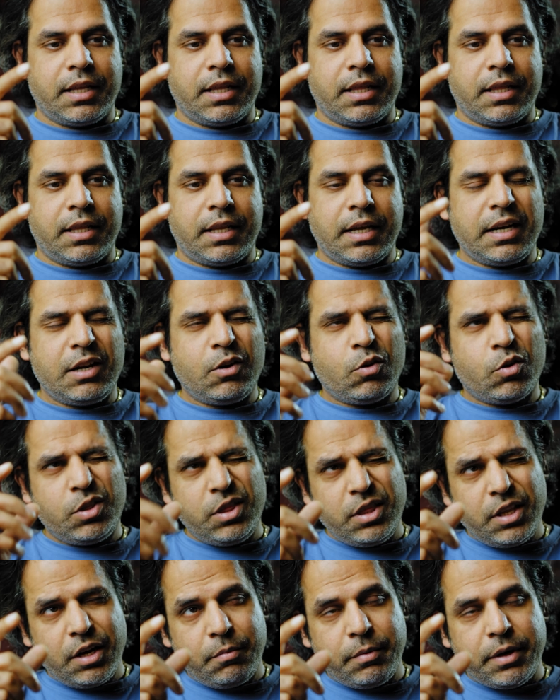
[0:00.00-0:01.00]
that
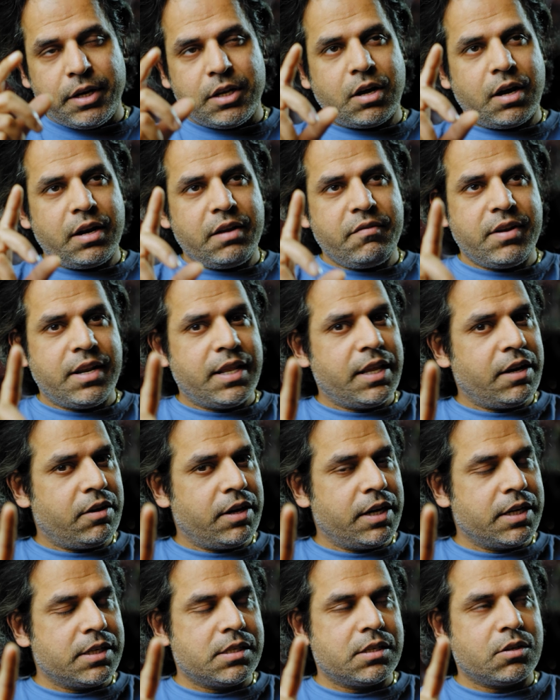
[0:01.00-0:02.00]
could there be not even there
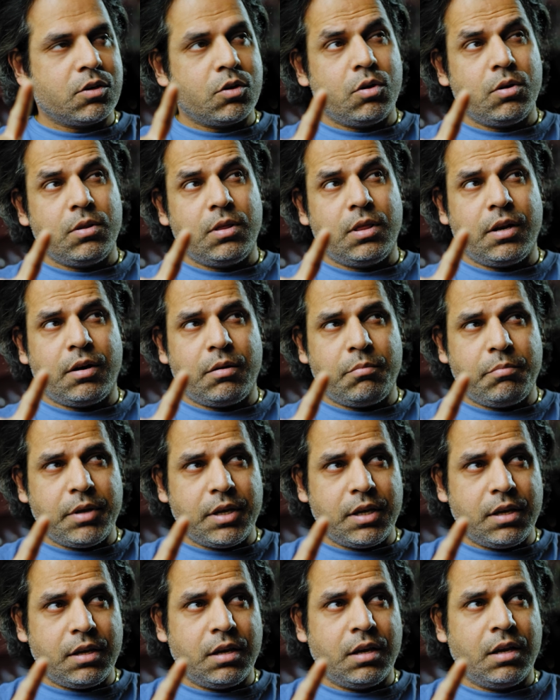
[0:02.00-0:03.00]
is could there
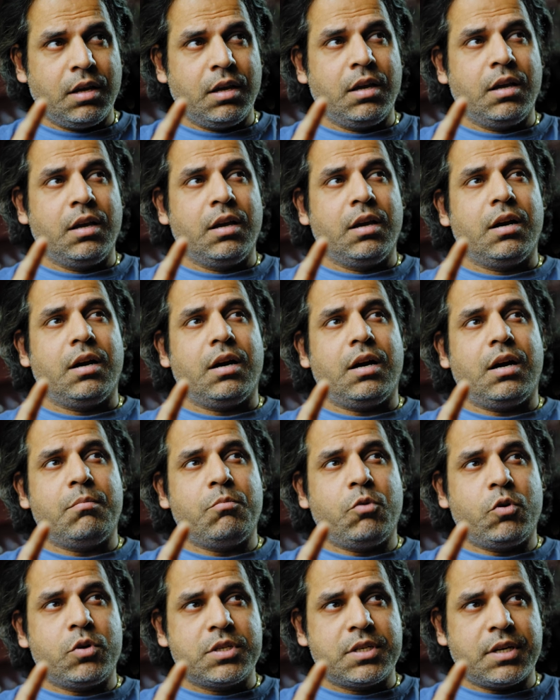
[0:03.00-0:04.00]
be a
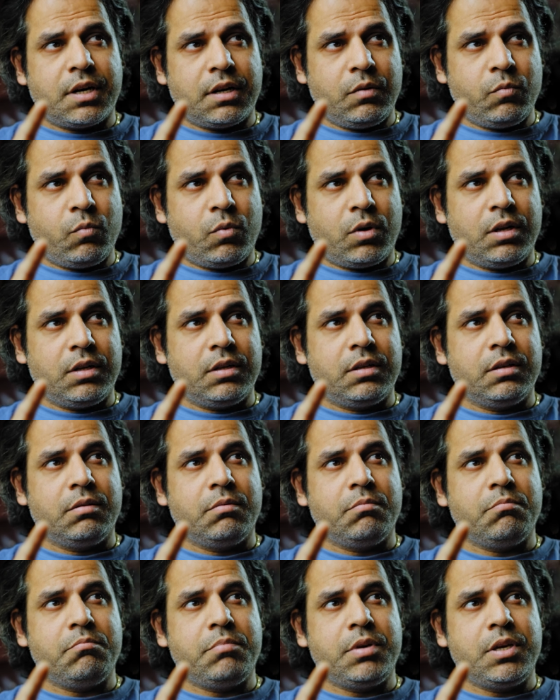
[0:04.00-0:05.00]
more subtle world
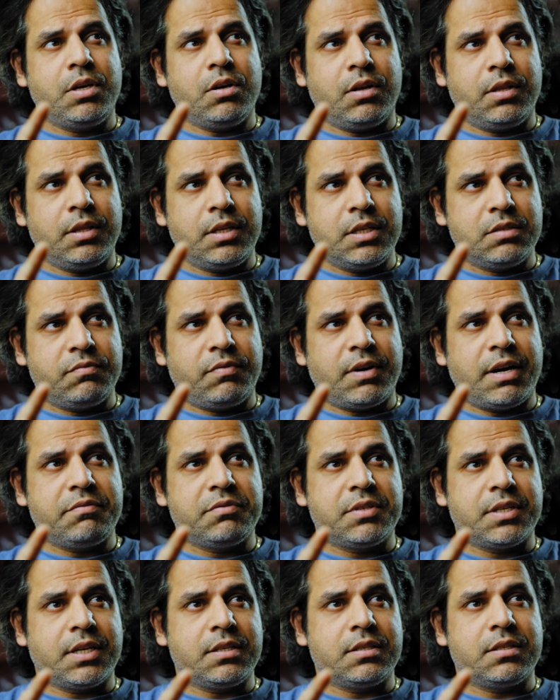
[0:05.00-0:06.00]
beyond these five
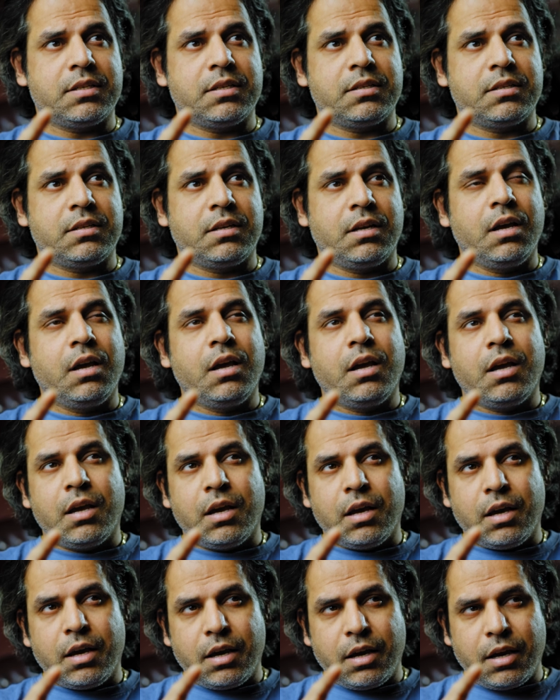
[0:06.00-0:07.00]
senses
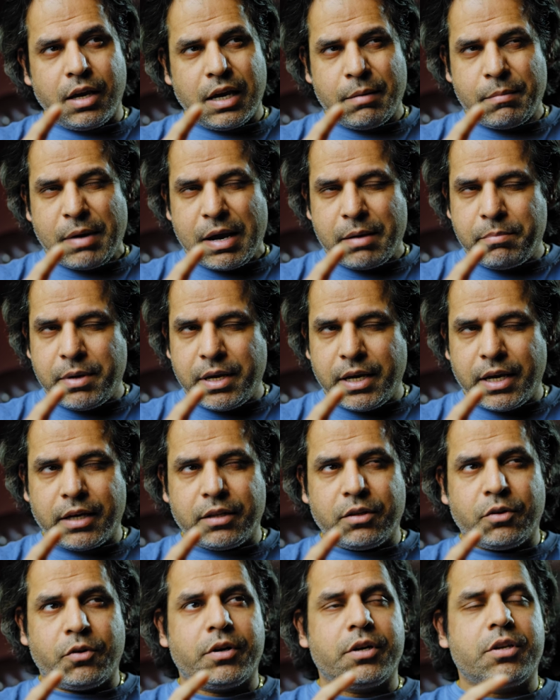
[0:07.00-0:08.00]
am i being
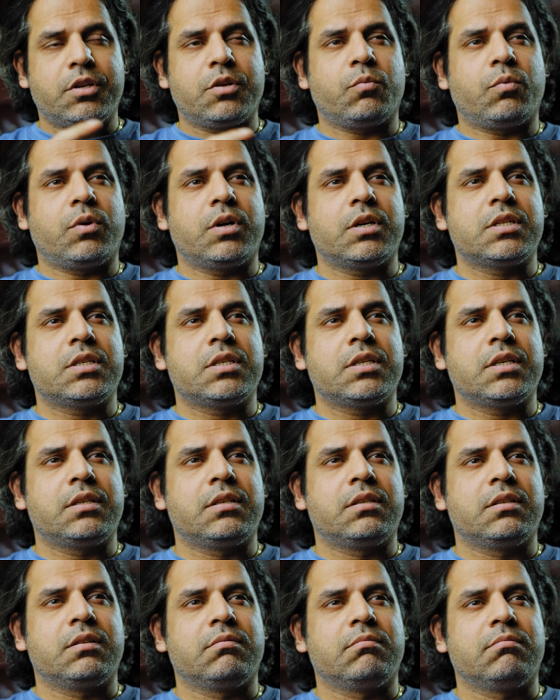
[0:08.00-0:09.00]
ignored towards
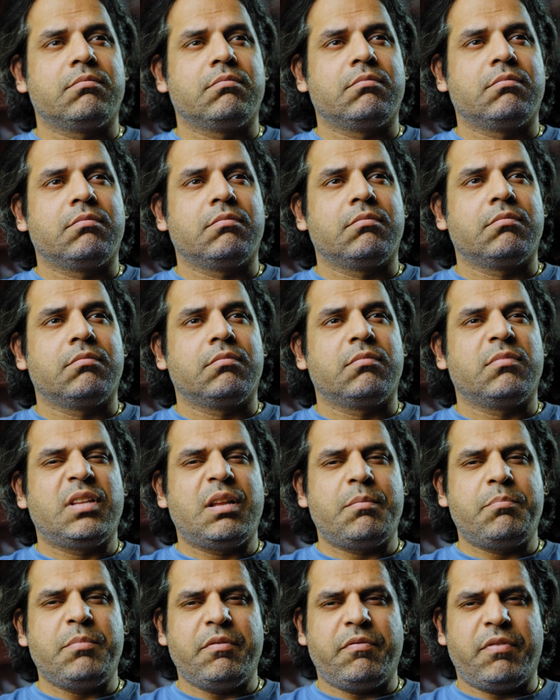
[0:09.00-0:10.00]
it
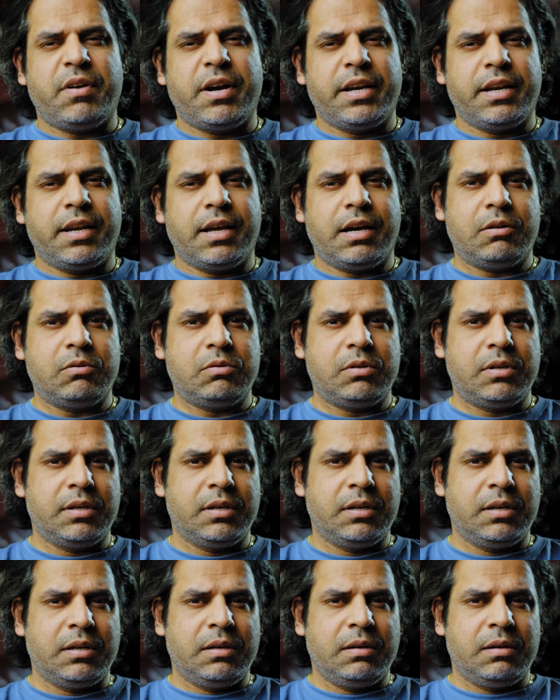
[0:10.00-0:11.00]
let me find out
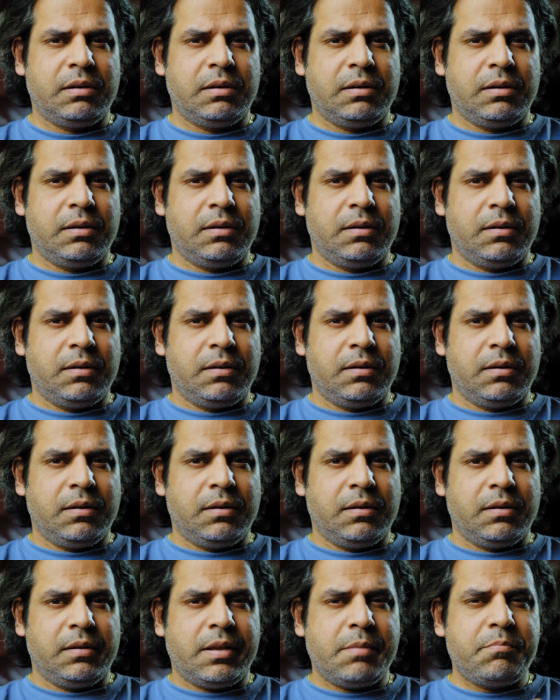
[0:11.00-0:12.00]

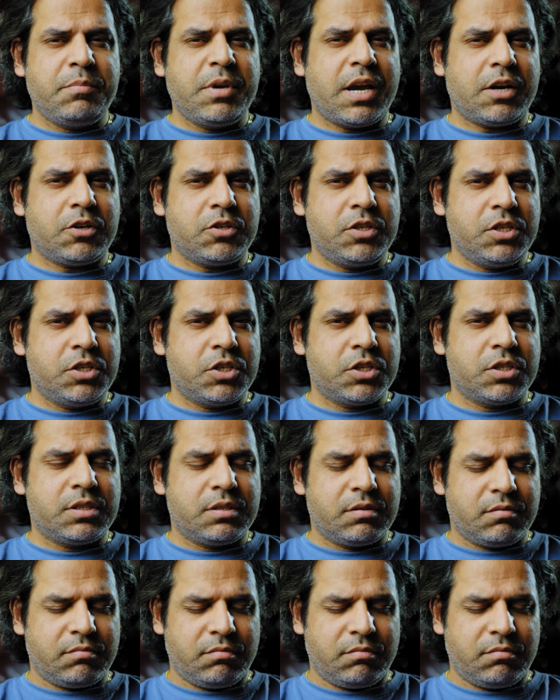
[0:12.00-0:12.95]
let me actually just